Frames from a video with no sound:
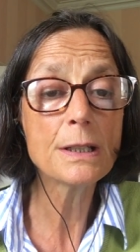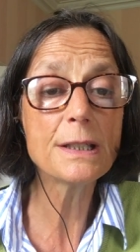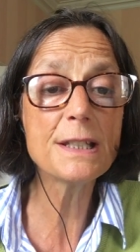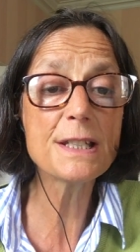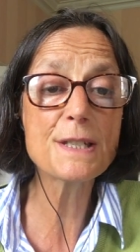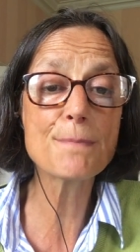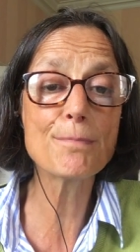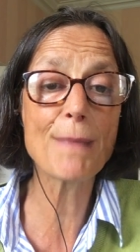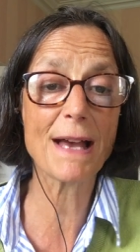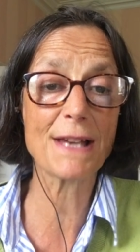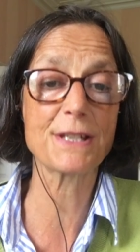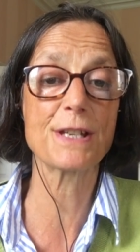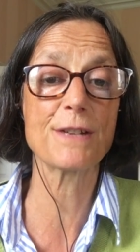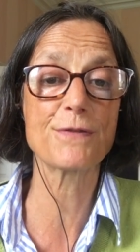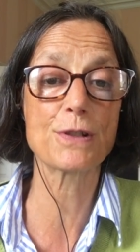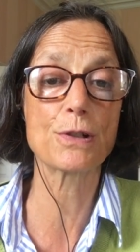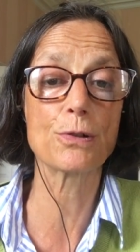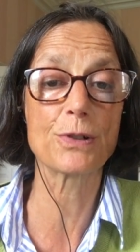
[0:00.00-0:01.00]
These
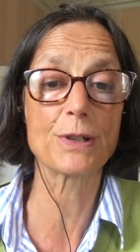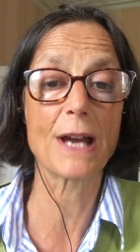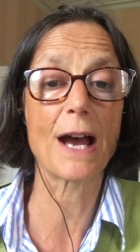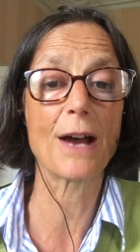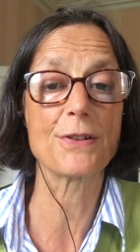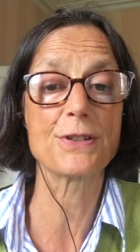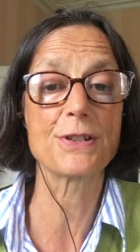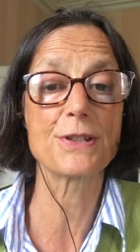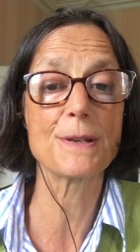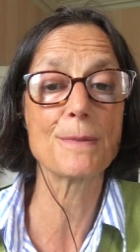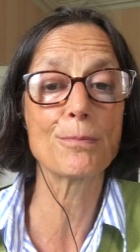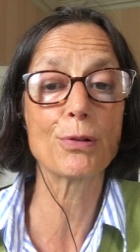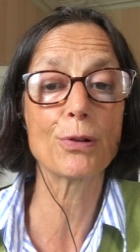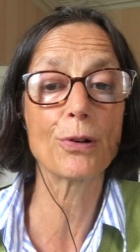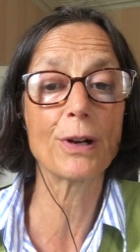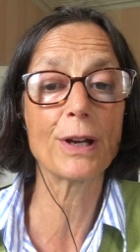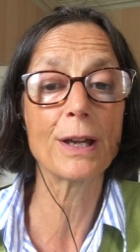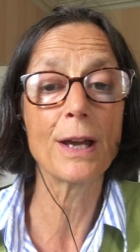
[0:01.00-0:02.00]
massive slaughterhouses
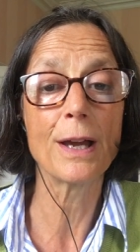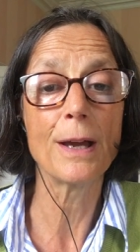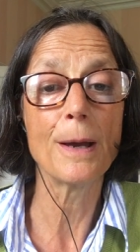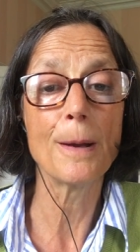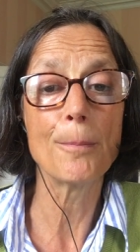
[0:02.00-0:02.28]
employ